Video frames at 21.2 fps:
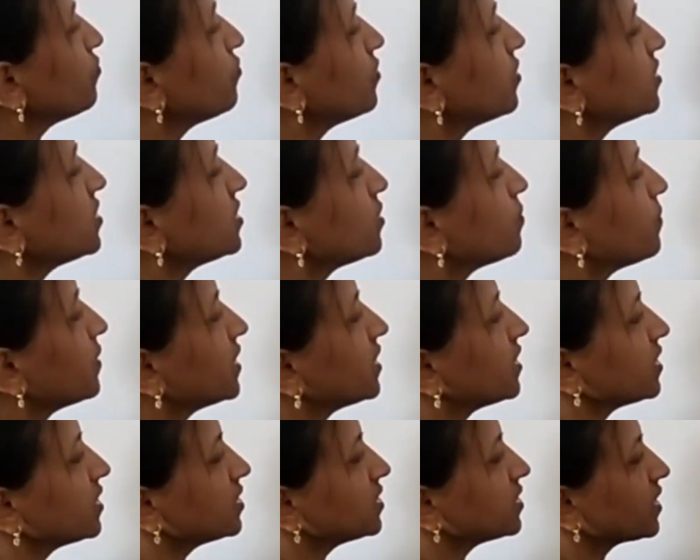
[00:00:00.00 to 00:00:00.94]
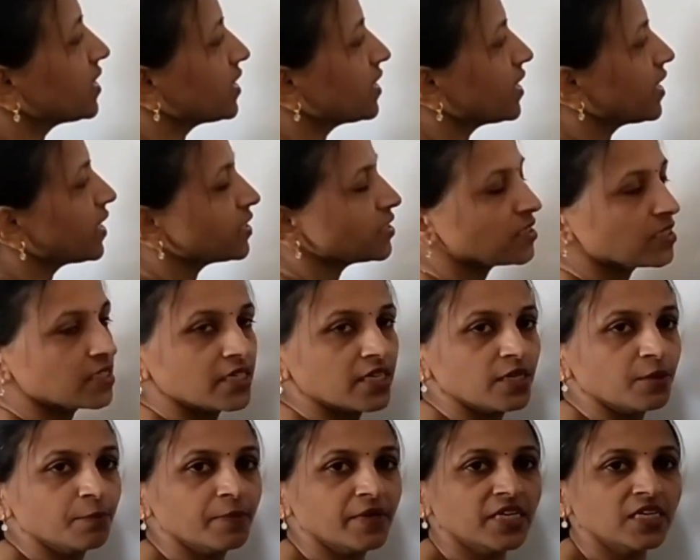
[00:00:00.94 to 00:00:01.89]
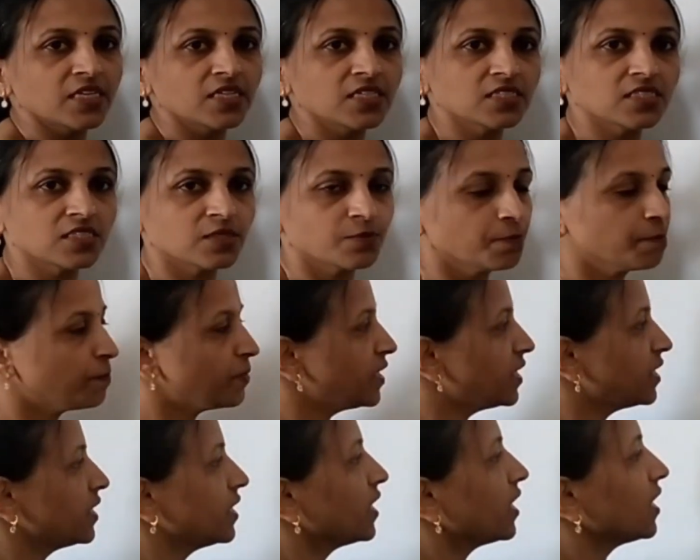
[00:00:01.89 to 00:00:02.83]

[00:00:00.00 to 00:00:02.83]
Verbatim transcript: first bit is A and second bit is B,